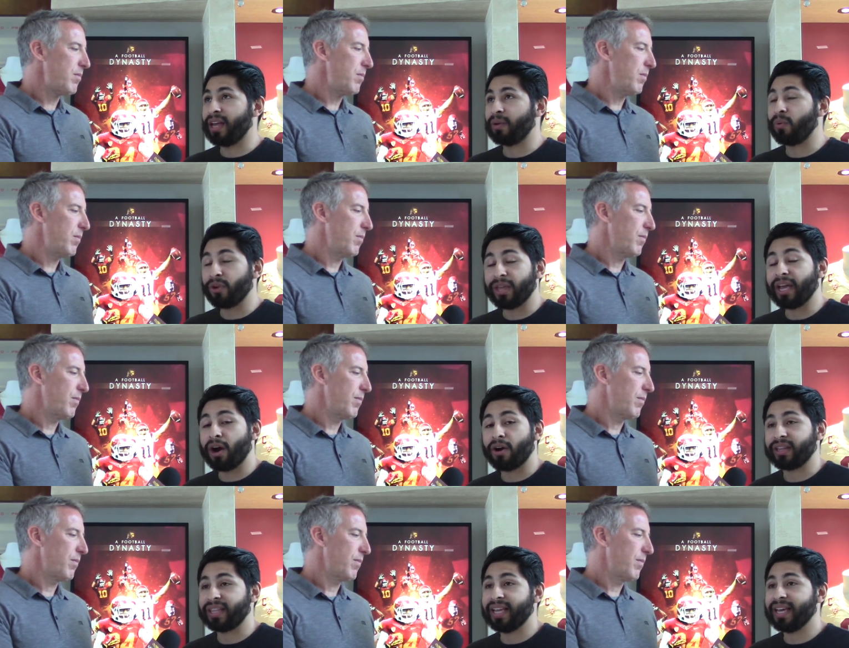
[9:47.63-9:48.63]
Speaker 1: where they are
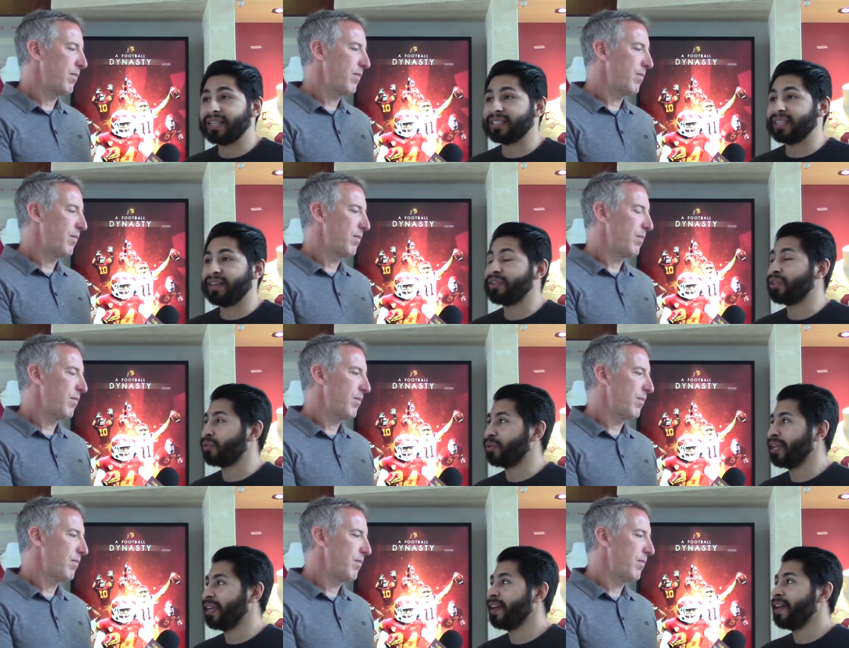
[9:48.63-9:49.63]
at the end is eleven and
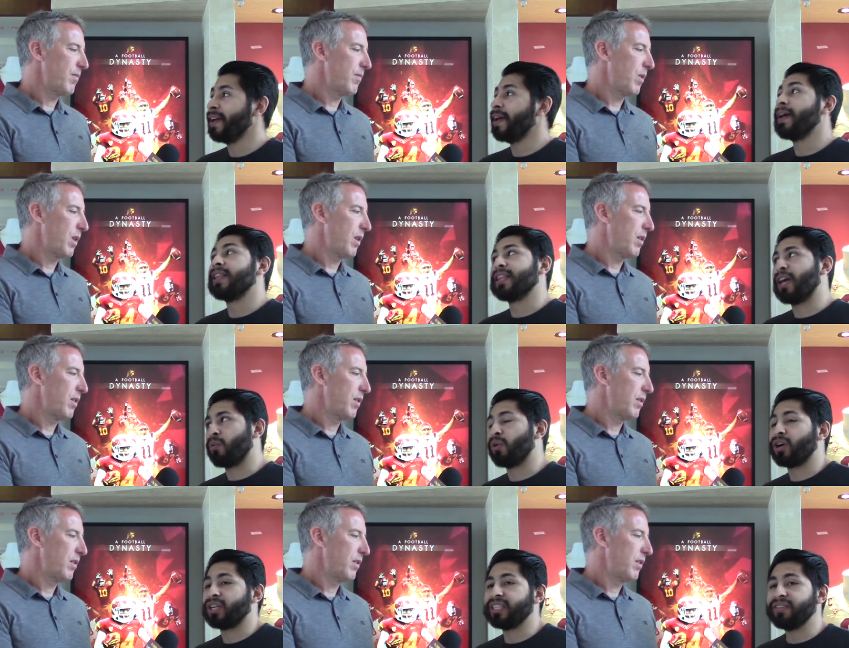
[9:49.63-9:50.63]
three. A lot of
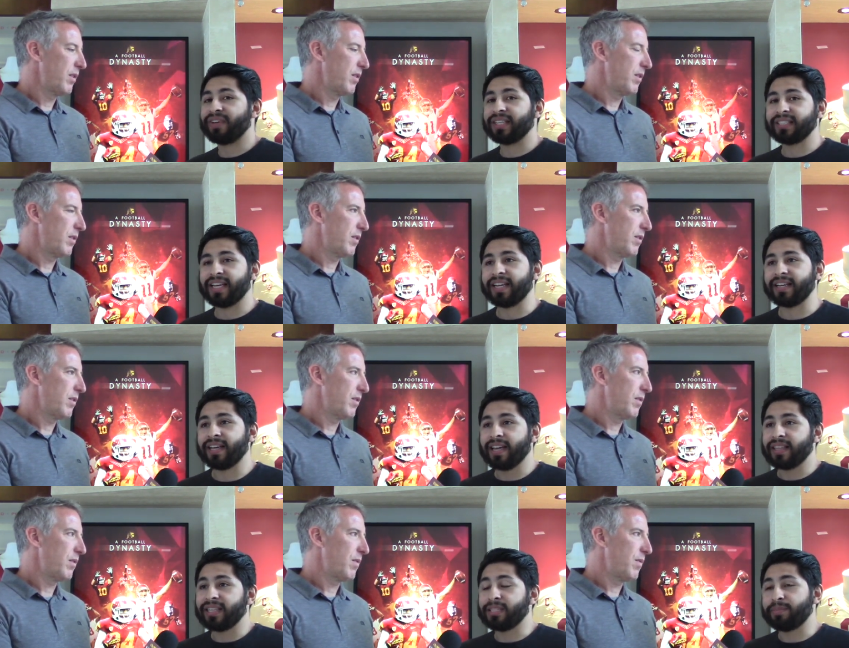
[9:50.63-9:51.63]
work on defense. And
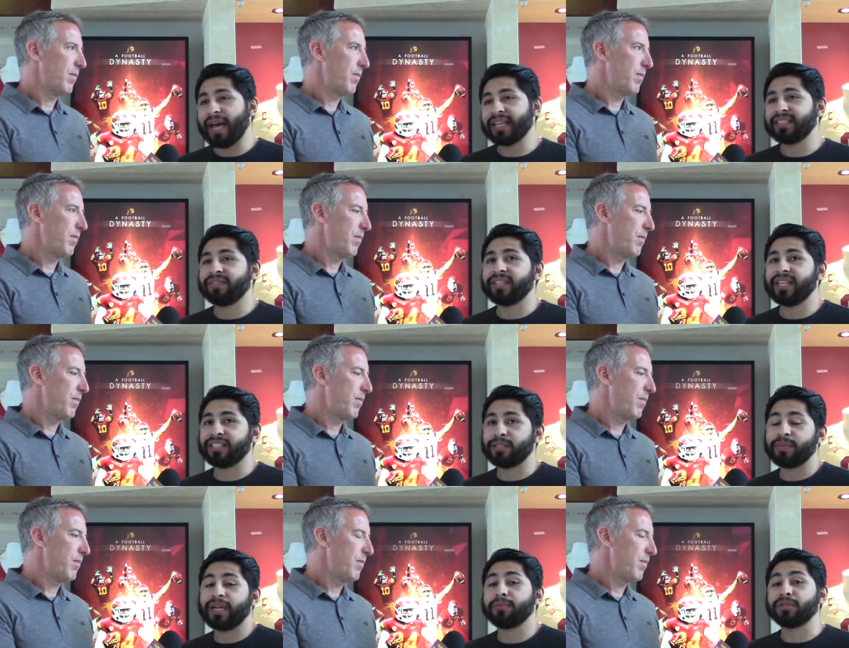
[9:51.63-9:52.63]
these past seven days, he's
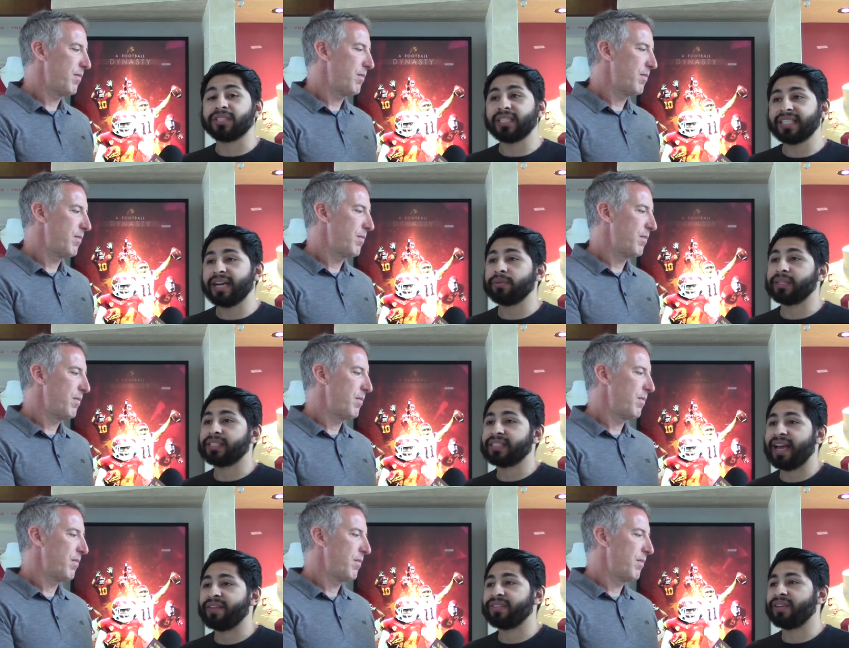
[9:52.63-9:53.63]
been able to sit down with the
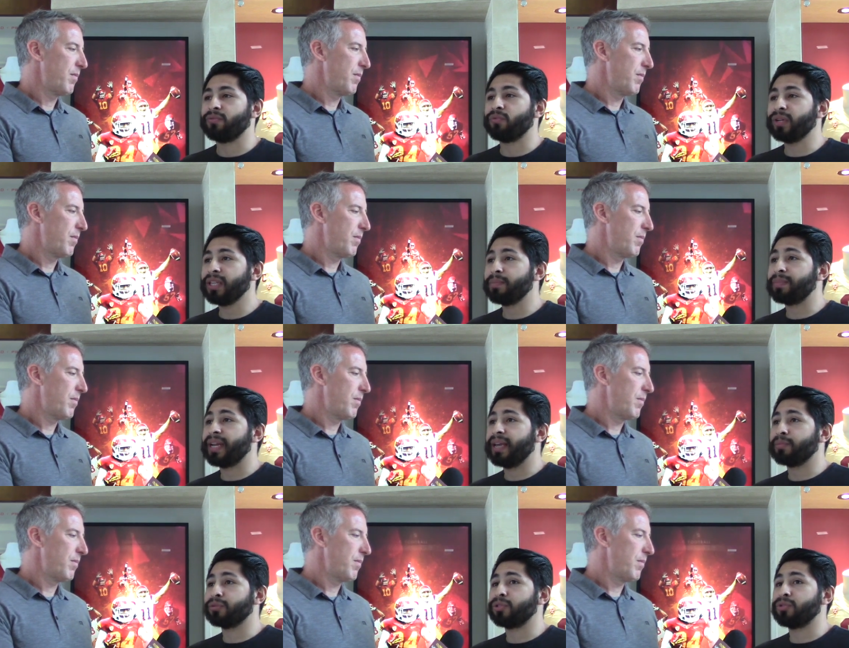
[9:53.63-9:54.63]
staff, and they've really been
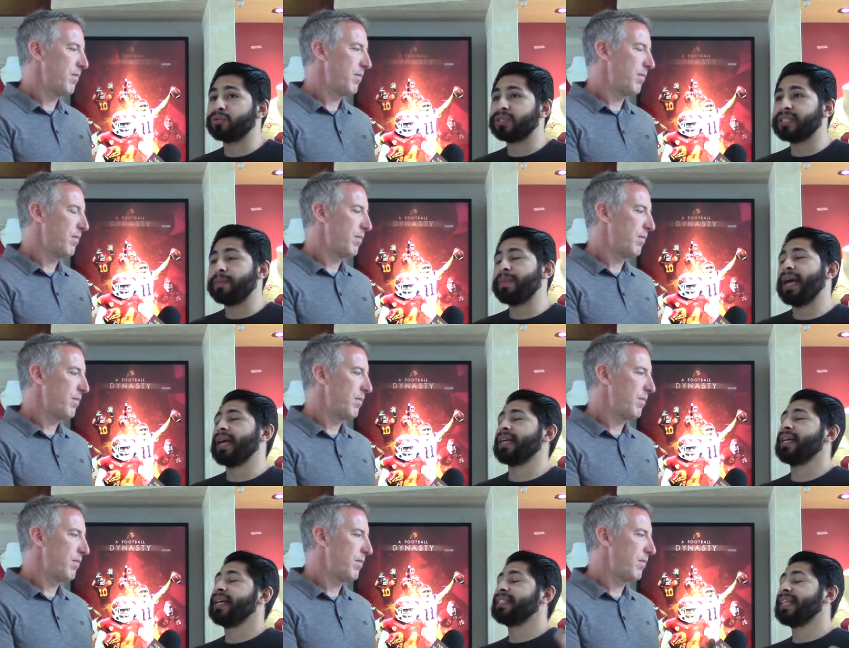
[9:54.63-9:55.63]
able to sit back,
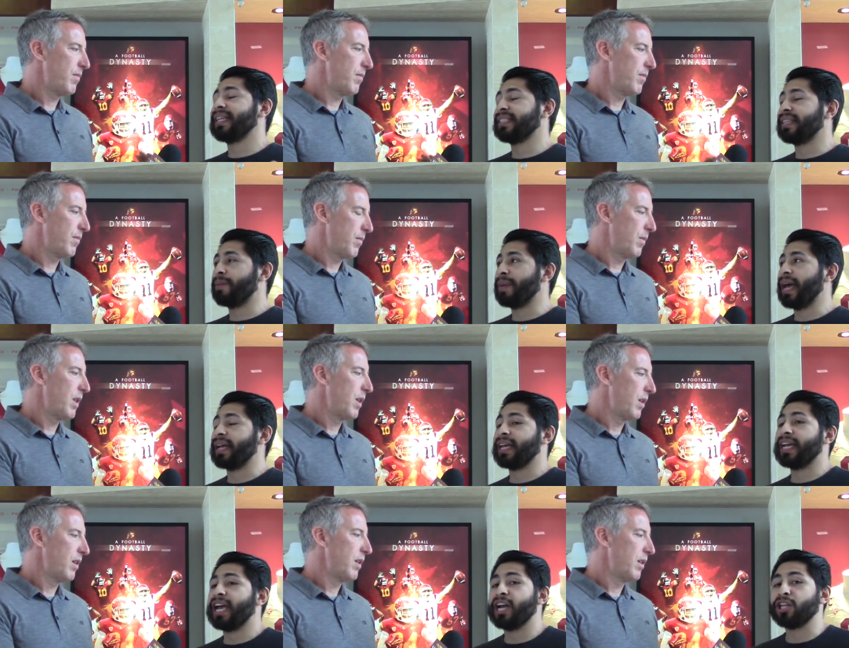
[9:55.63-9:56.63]
take a step back,
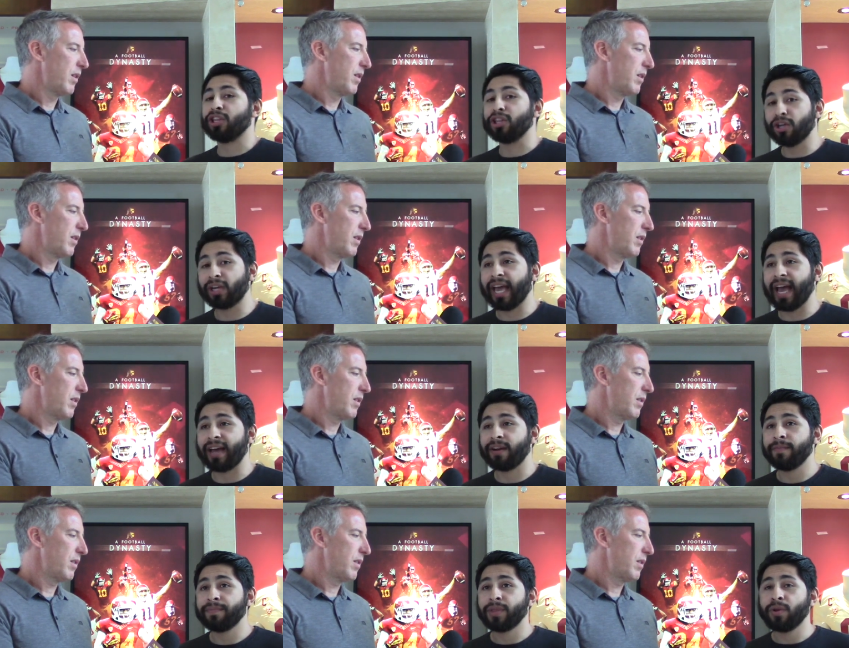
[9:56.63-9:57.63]
and kind of look
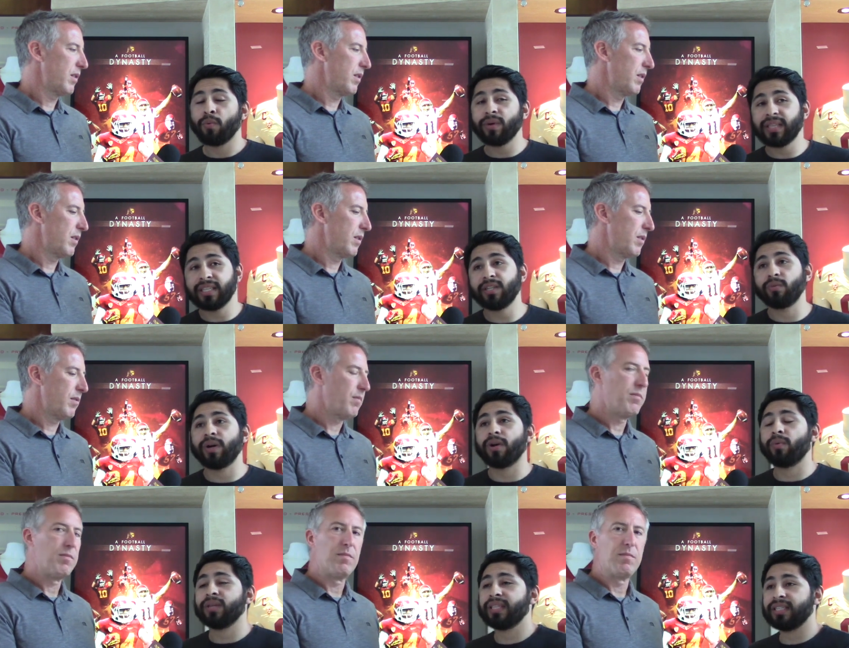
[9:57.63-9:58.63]
at what they did well,
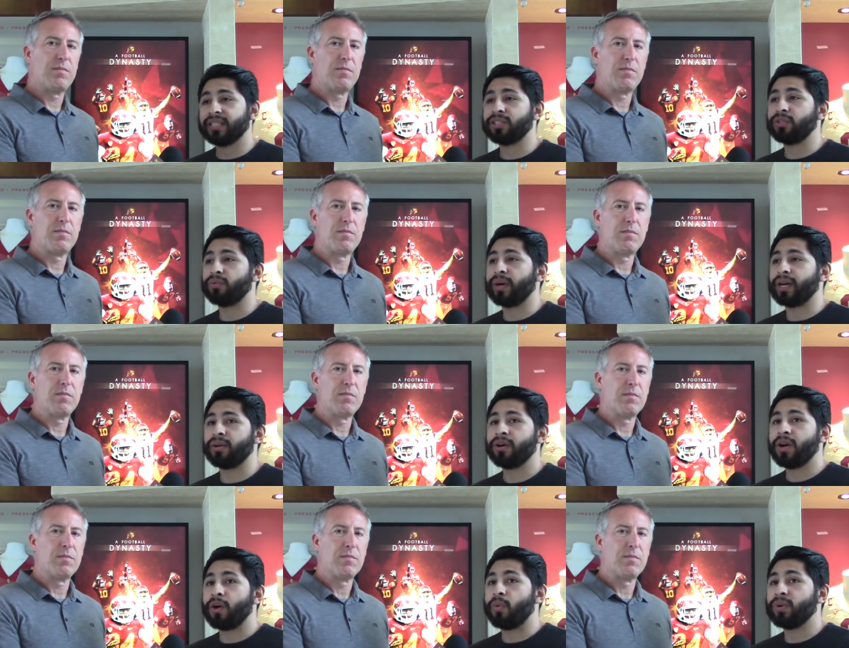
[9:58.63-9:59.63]
what they didn't do well,
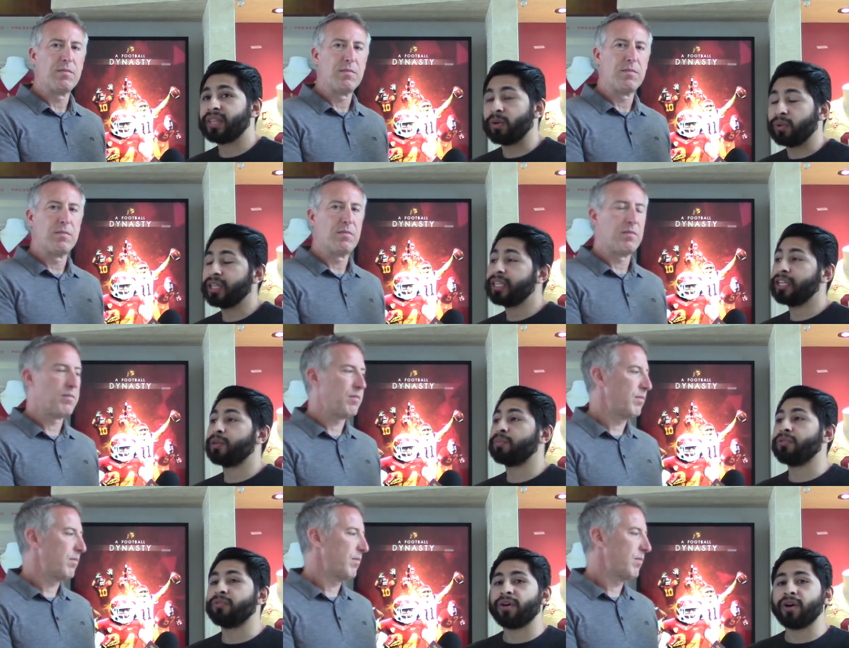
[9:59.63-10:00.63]
what they really need to
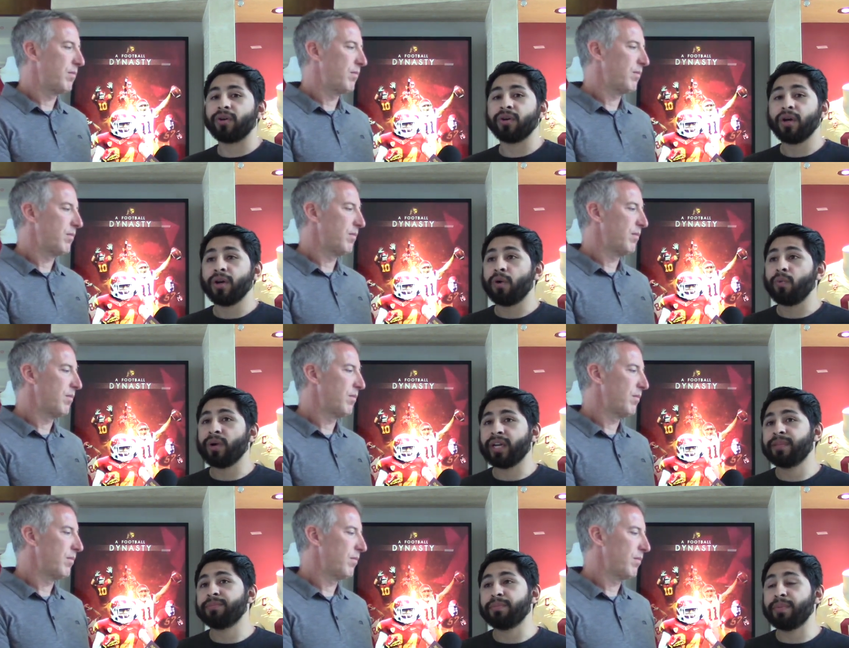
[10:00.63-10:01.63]
improve on, what
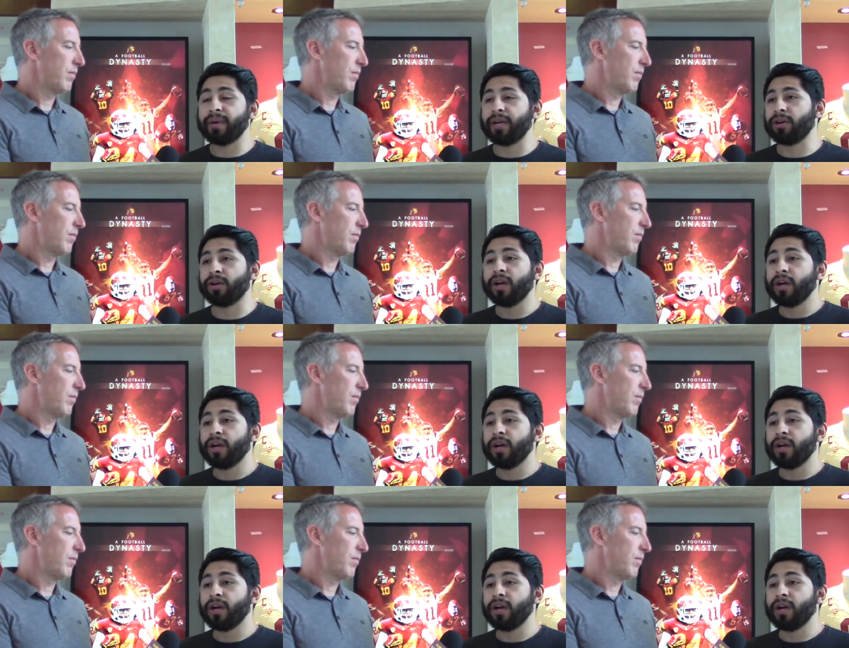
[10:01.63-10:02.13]
can be better?